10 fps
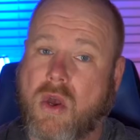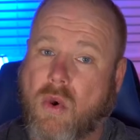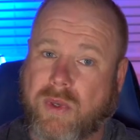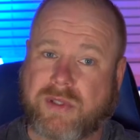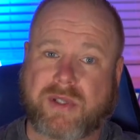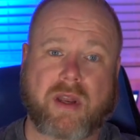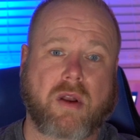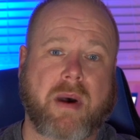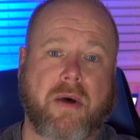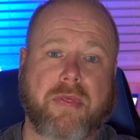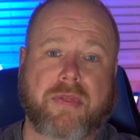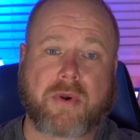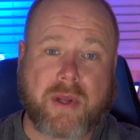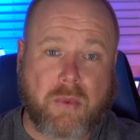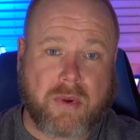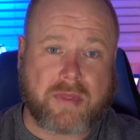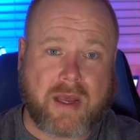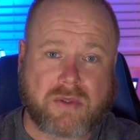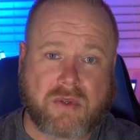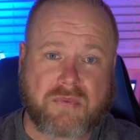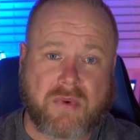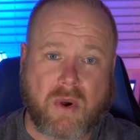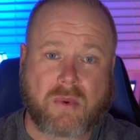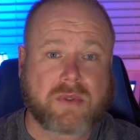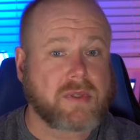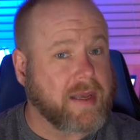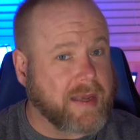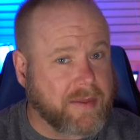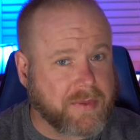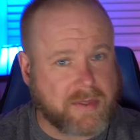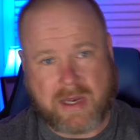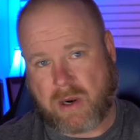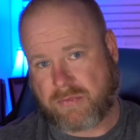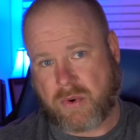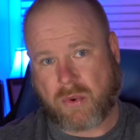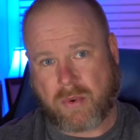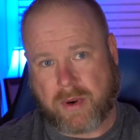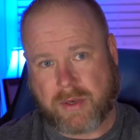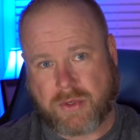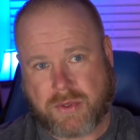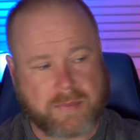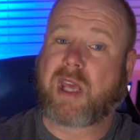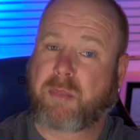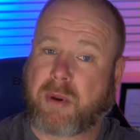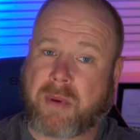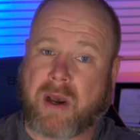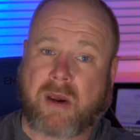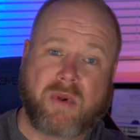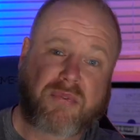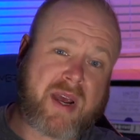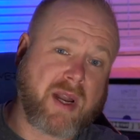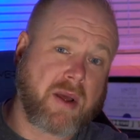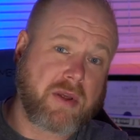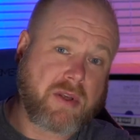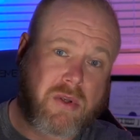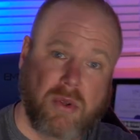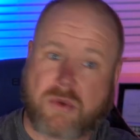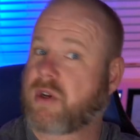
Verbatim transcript: we sit at about 31,000 folks in the town of Oak Ridge. Keep in mind, we've had a huge